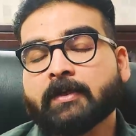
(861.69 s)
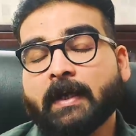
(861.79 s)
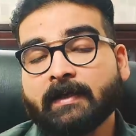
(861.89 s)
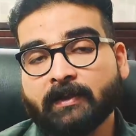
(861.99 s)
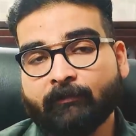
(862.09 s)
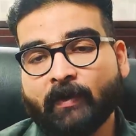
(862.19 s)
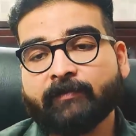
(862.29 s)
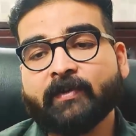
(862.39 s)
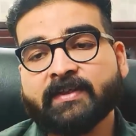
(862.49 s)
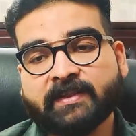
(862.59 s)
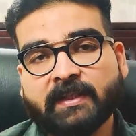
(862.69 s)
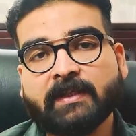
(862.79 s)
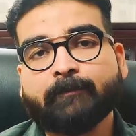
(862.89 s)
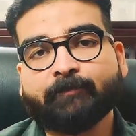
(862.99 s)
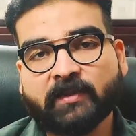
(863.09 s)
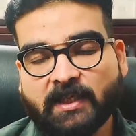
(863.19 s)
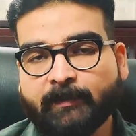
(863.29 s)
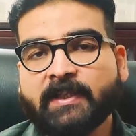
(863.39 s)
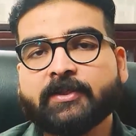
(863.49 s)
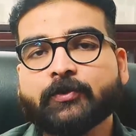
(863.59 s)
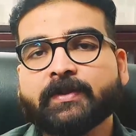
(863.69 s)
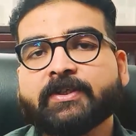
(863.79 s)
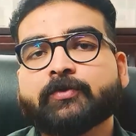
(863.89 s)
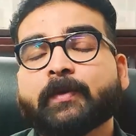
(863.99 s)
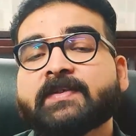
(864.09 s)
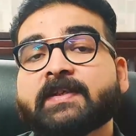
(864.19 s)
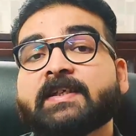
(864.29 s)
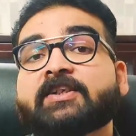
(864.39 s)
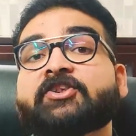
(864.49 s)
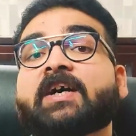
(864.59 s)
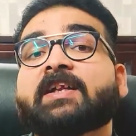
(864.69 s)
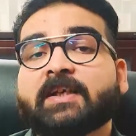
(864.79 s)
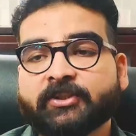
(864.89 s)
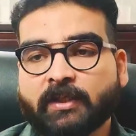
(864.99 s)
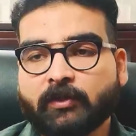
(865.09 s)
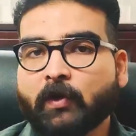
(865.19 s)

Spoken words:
And when we see Jaimini Jyotish, we see a Chara dasha,